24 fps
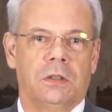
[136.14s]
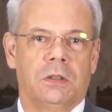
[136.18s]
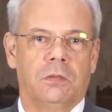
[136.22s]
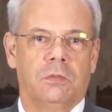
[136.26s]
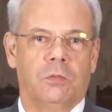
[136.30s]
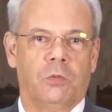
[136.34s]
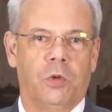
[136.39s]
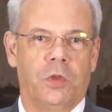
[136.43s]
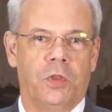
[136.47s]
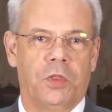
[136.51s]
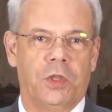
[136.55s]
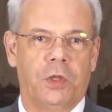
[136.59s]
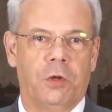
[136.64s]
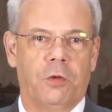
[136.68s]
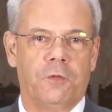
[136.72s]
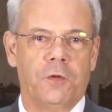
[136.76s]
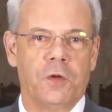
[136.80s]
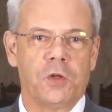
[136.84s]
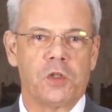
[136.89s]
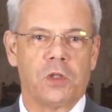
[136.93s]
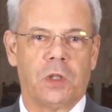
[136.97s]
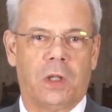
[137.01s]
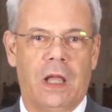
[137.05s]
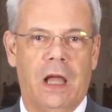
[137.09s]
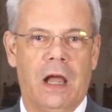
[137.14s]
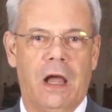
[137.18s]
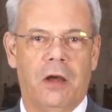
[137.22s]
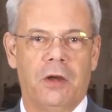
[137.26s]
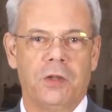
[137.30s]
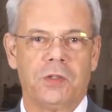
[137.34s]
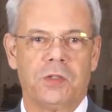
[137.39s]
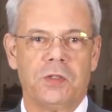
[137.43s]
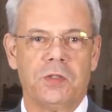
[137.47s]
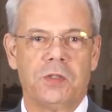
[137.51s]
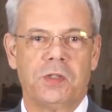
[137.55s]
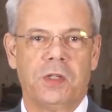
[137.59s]
with the official
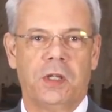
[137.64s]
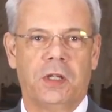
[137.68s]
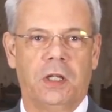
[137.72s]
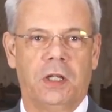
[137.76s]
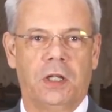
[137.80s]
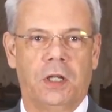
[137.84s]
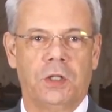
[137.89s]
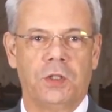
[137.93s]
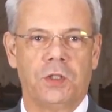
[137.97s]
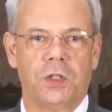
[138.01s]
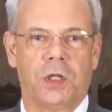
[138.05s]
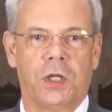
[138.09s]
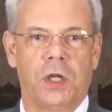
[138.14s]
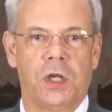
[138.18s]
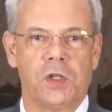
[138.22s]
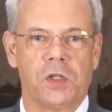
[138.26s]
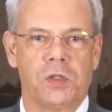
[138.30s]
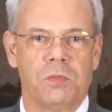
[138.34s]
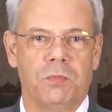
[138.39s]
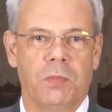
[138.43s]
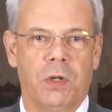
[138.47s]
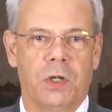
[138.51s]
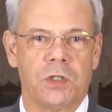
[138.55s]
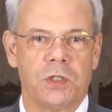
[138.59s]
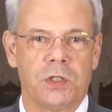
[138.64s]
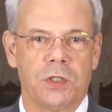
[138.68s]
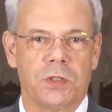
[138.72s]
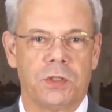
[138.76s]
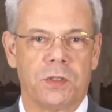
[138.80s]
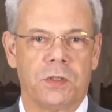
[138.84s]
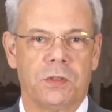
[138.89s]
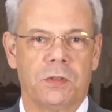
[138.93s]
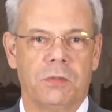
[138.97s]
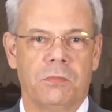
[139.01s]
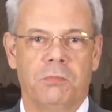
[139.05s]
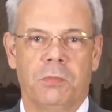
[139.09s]
House and Senate education
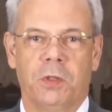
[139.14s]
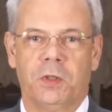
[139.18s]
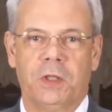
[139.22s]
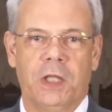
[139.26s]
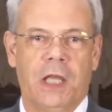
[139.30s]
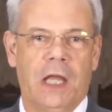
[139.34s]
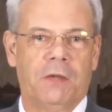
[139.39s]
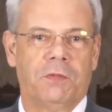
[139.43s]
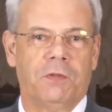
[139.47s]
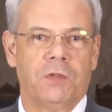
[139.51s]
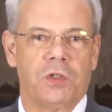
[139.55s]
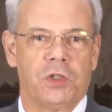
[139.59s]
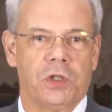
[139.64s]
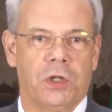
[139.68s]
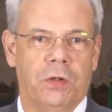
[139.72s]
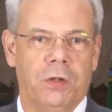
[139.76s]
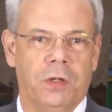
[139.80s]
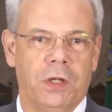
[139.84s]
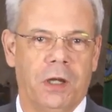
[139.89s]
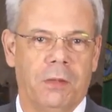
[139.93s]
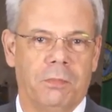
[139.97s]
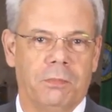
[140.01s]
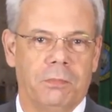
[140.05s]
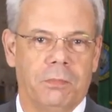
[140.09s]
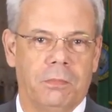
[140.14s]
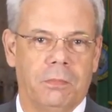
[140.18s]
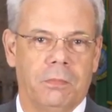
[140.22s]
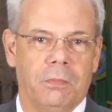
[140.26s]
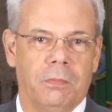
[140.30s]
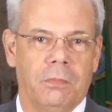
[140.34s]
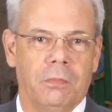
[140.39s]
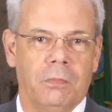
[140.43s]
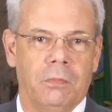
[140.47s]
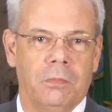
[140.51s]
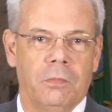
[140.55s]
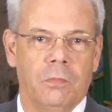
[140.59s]
budgets, but they haven't shown up.
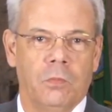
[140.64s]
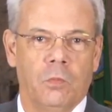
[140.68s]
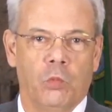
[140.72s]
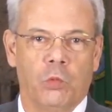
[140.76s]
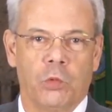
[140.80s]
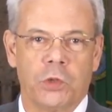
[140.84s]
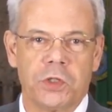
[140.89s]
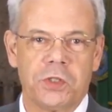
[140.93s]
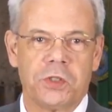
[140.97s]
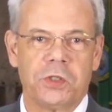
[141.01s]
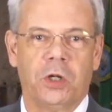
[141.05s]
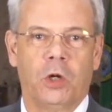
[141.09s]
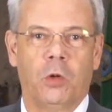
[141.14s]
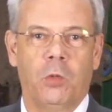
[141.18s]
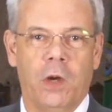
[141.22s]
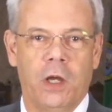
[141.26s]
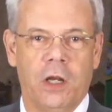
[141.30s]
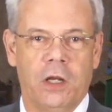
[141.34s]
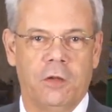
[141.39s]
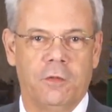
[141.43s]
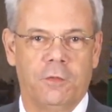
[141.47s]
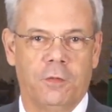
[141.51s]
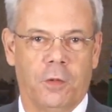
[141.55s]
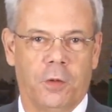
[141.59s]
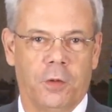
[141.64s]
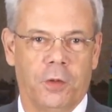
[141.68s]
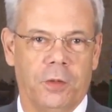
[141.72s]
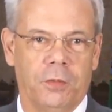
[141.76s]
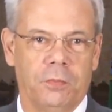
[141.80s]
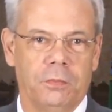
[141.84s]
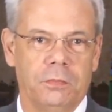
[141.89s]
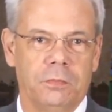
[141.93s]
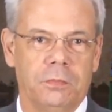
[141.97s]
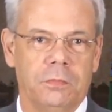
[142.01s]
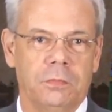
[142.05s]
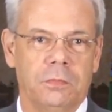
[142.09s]
We're still waiting for
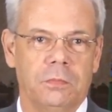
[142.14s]
them.